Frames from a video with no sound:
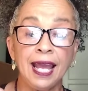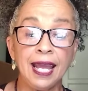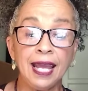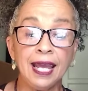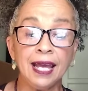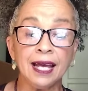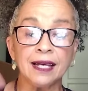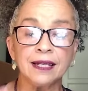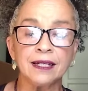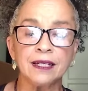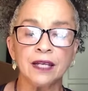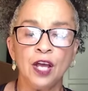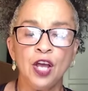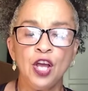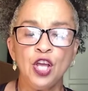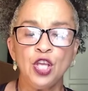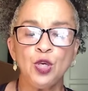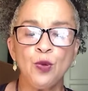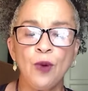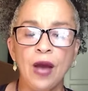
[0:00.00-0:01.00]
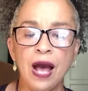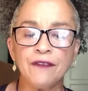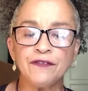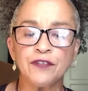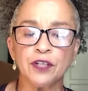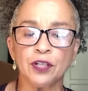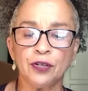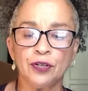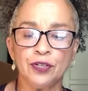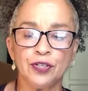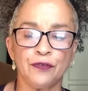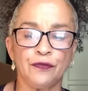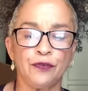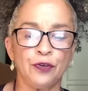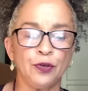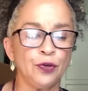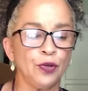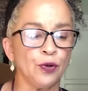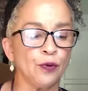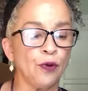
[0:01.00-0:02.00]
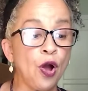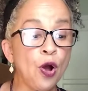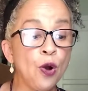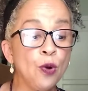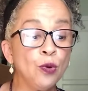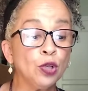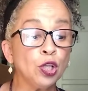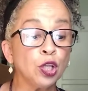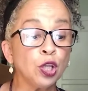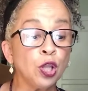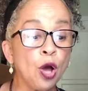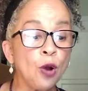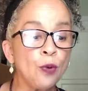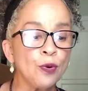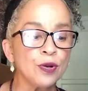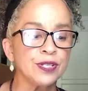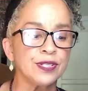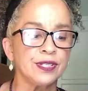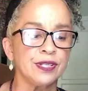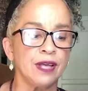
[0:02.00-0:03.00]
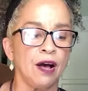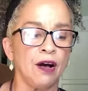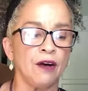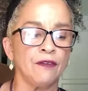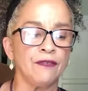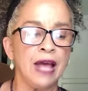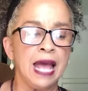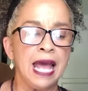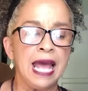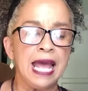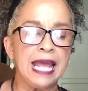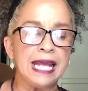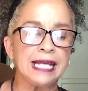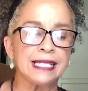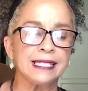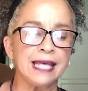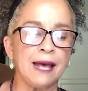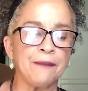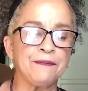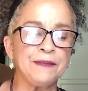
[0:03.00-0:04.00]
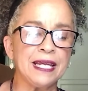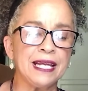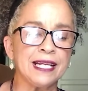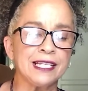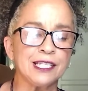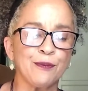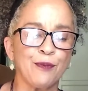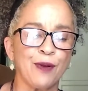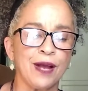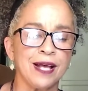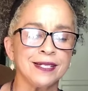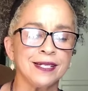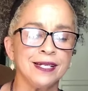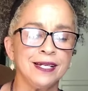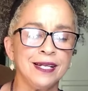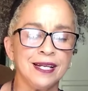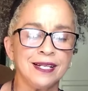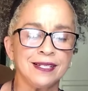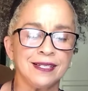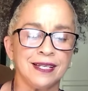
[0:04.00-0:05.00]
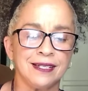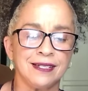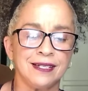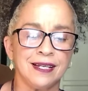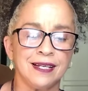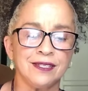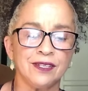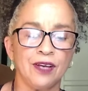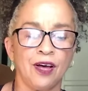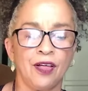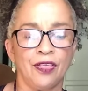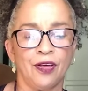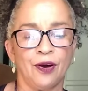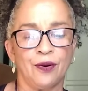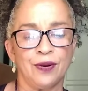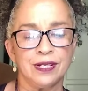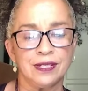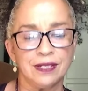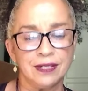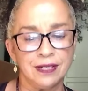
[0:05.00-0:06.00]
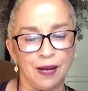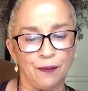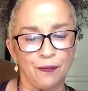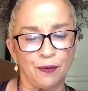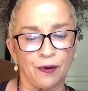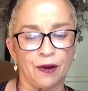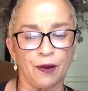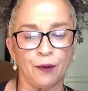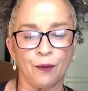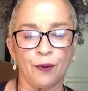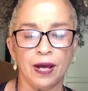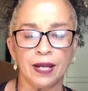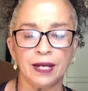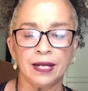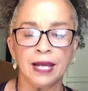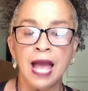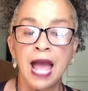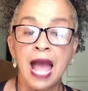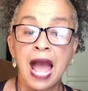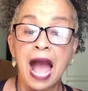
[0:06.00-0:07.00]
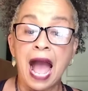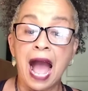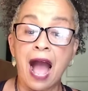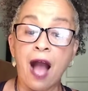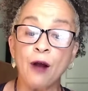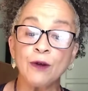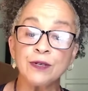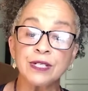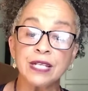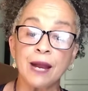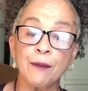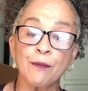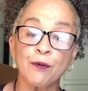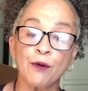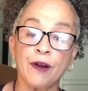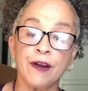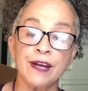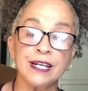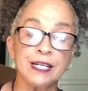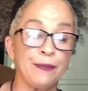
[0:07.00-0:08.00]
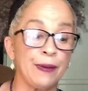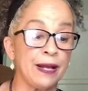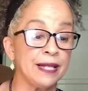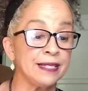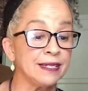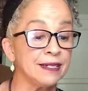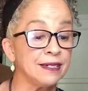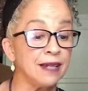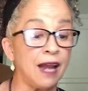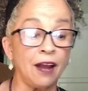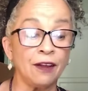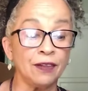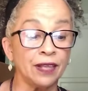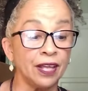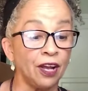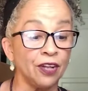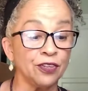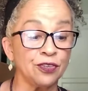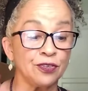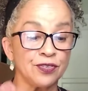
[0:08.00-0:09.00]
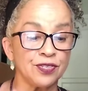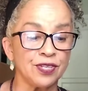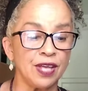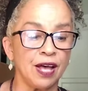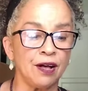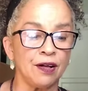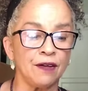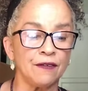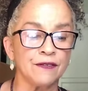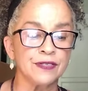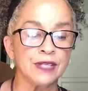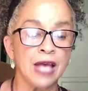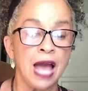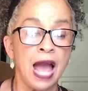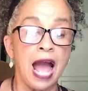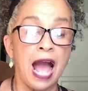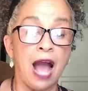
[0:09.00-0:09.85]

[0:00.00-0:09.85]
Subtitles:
And you have to learn to view your own lower self, accepting its present existence, although it is a temporary one. How temporary depends entirely on yourselves.